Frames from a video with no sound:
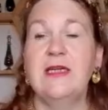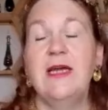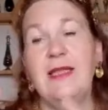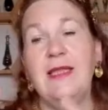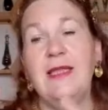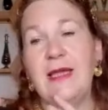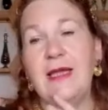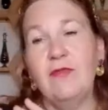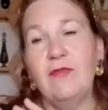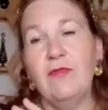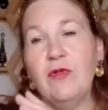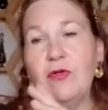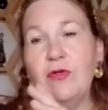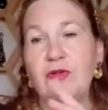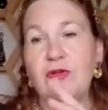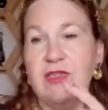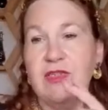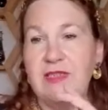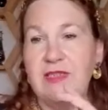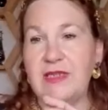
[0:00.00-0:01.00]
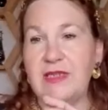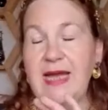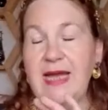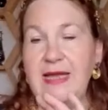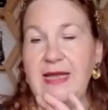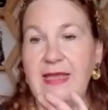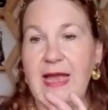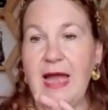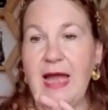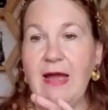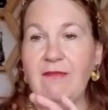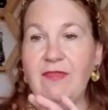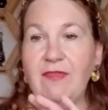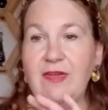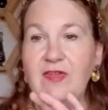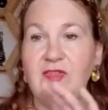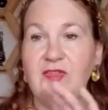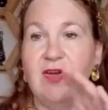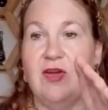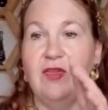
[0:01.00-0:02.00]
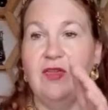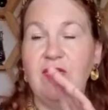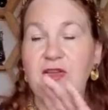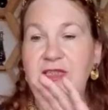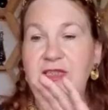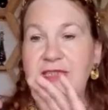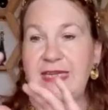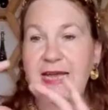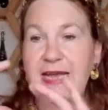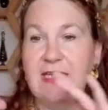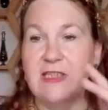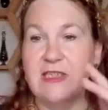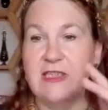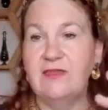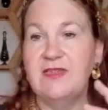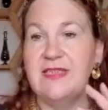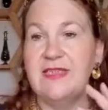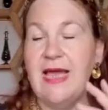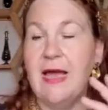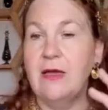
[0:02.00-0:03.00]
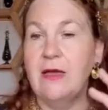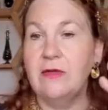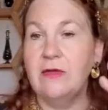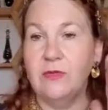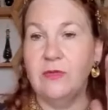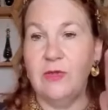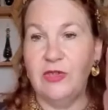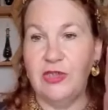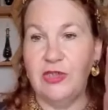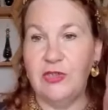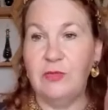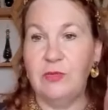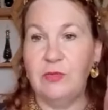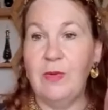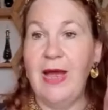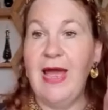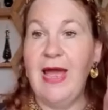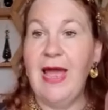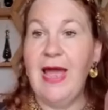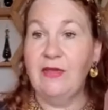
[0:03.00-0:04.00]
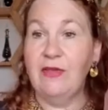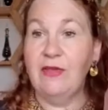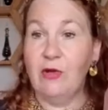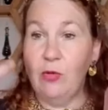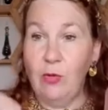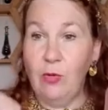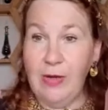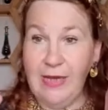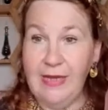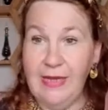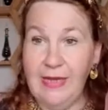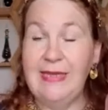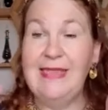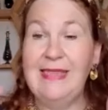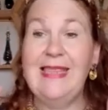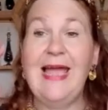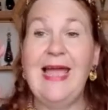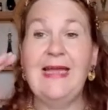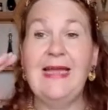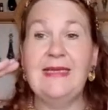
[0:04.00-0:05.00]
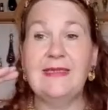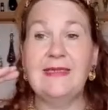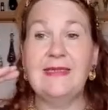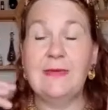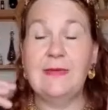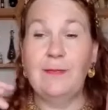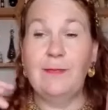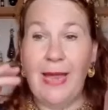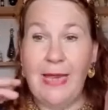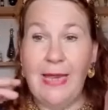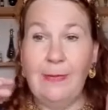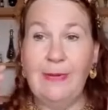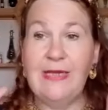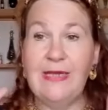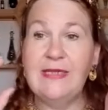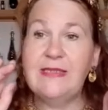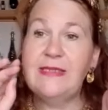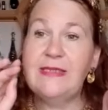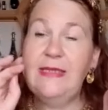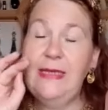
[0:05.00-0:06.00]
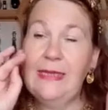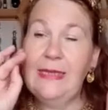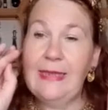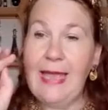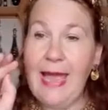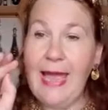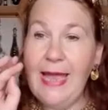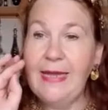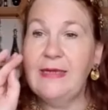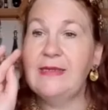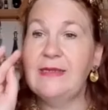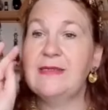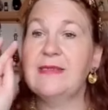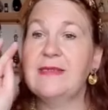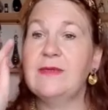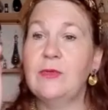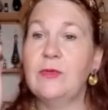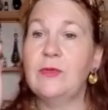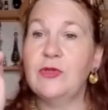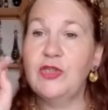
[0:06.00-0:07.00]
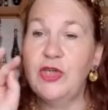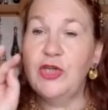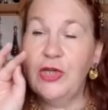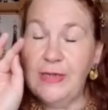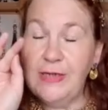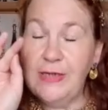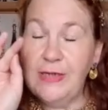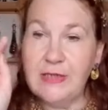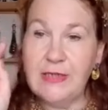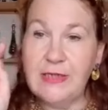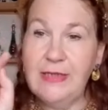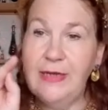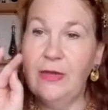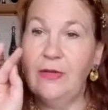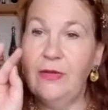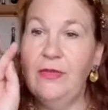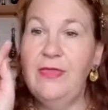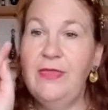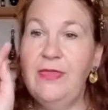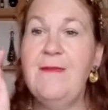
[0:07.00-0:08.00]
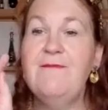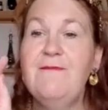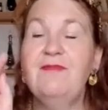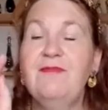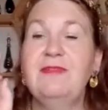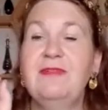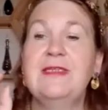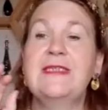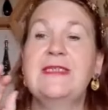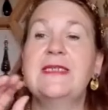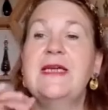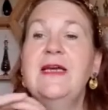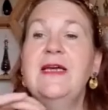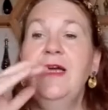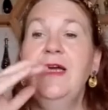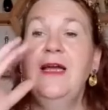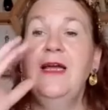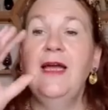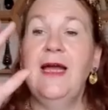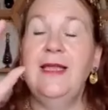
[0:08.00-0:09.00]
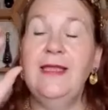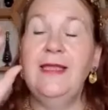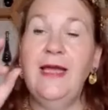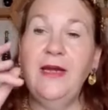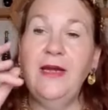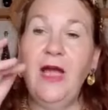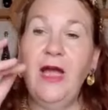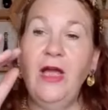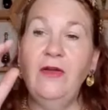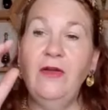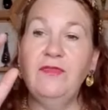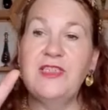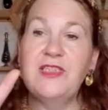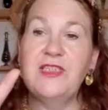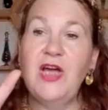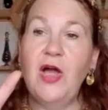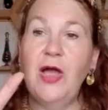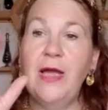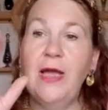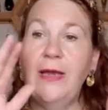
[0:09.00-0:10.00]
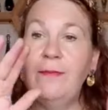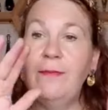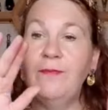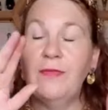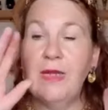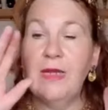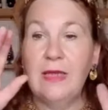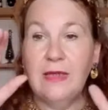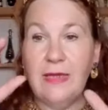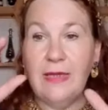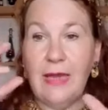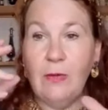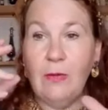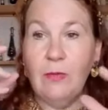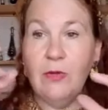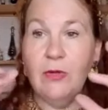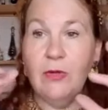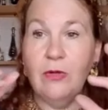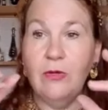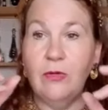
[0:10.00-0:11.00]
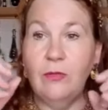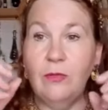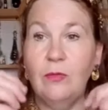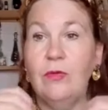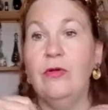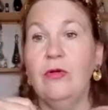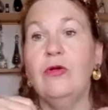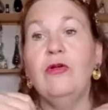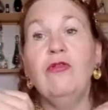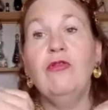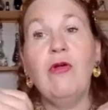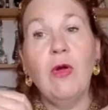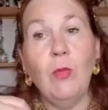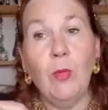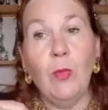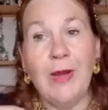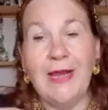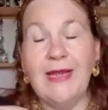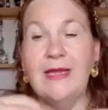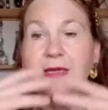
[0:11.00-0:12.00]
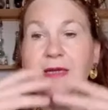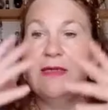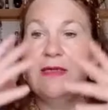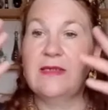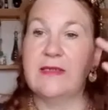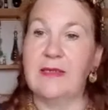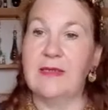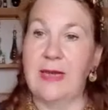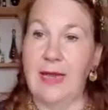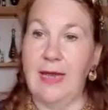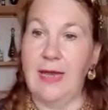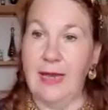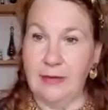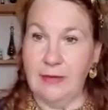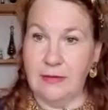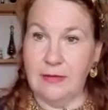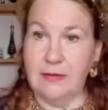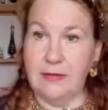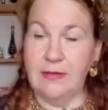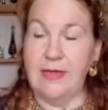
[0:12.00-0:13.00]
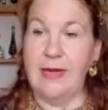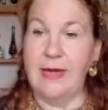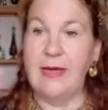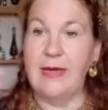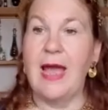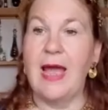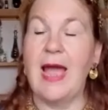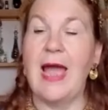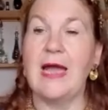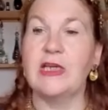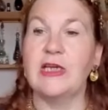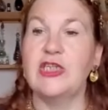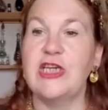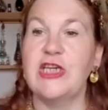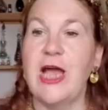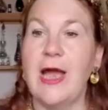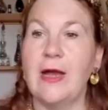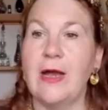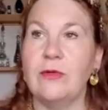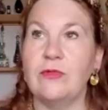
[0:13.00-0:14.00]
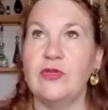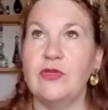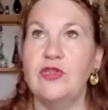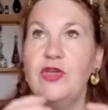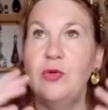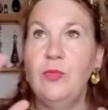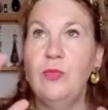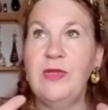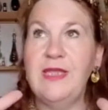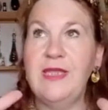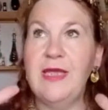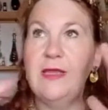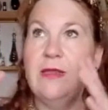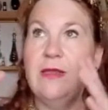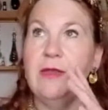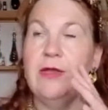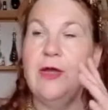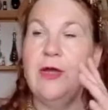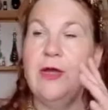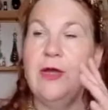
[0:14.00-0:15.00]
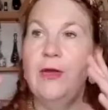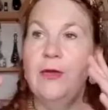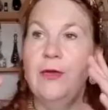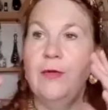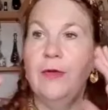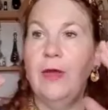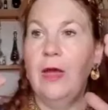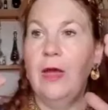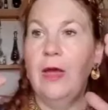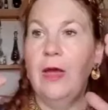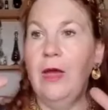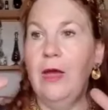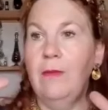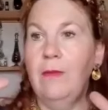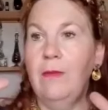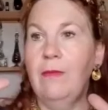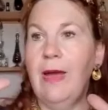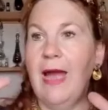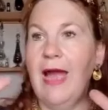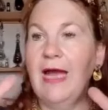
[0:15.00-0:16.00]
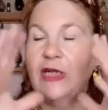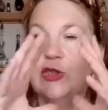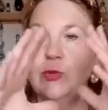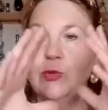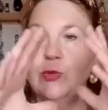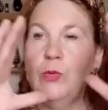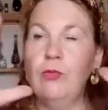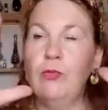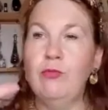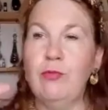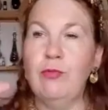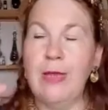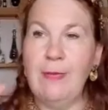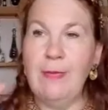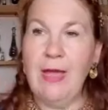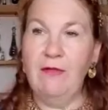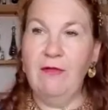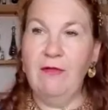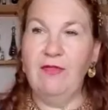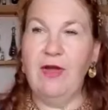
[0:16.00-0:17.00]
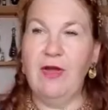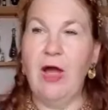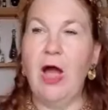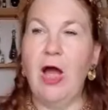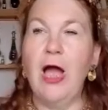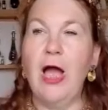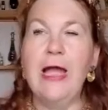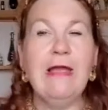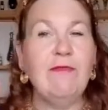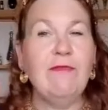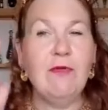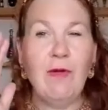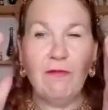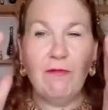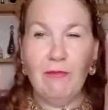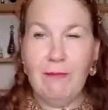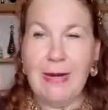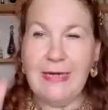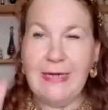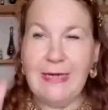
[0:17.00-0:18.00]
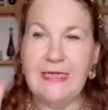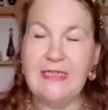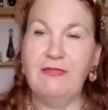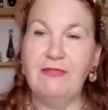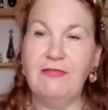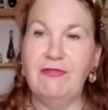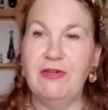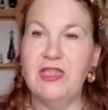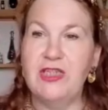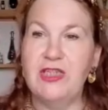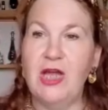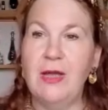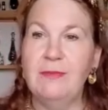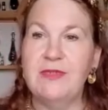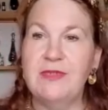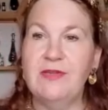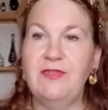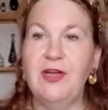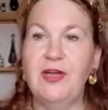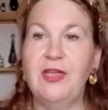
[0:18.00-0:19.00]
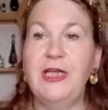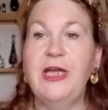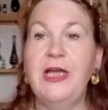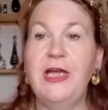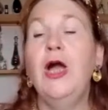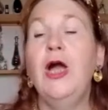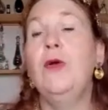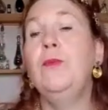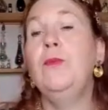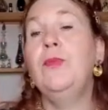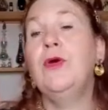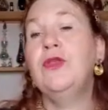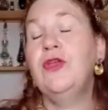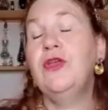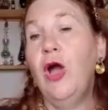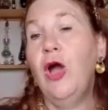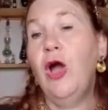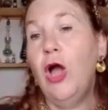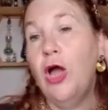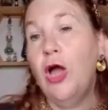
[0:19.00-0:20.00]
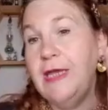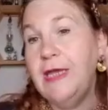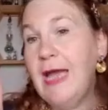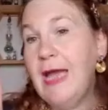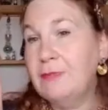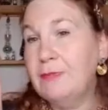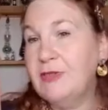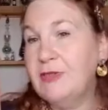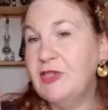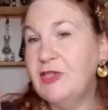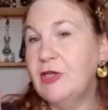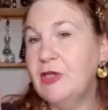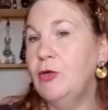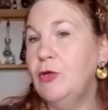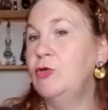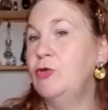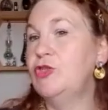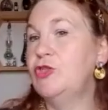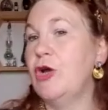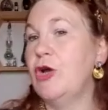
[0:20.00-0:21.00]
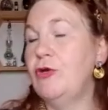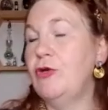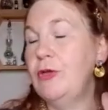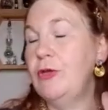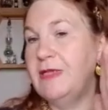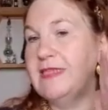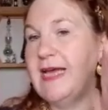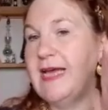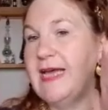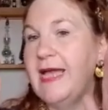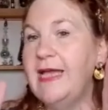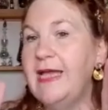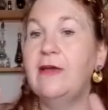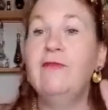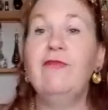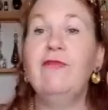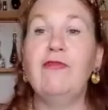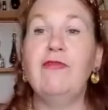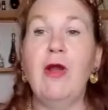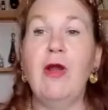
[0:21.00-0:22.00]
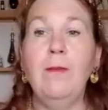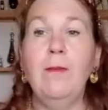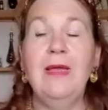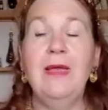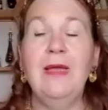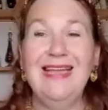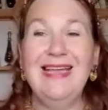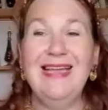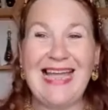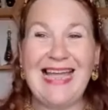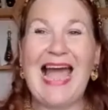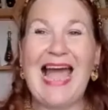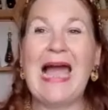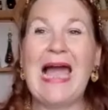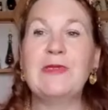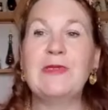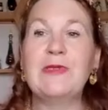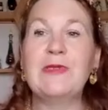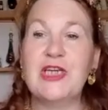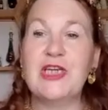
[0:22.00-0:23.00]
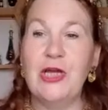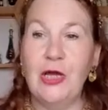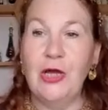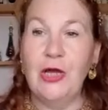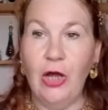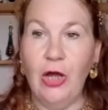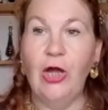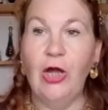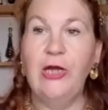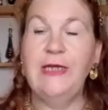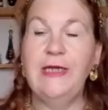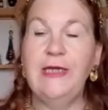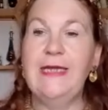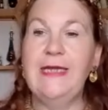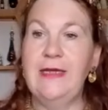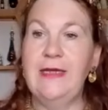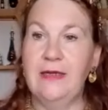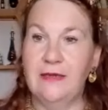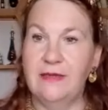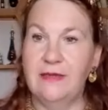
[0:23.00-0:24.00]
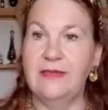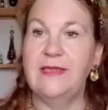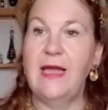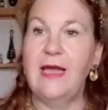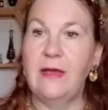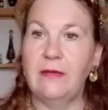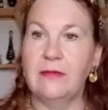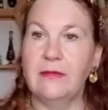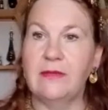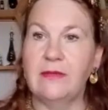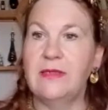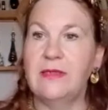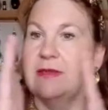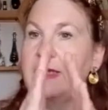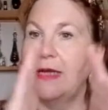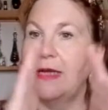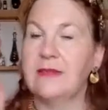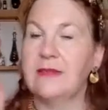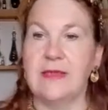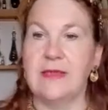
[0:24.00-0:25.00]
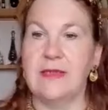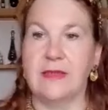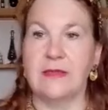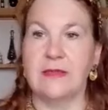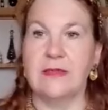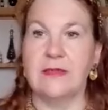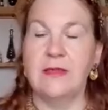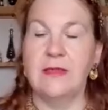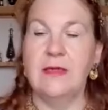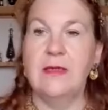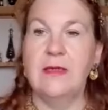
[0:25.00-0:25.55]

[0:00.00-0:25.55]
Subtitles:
And then, of course, as I say, they have this other set of cells, which is where the queen lays the babies, the little eggs that will turn into little nymphs. And then over time, they will grow wings and then hatch out. So within the actual remit of a hive, you have many different types of honeycomb, but the honey absolute would only be taken from capped honey cells. That's it.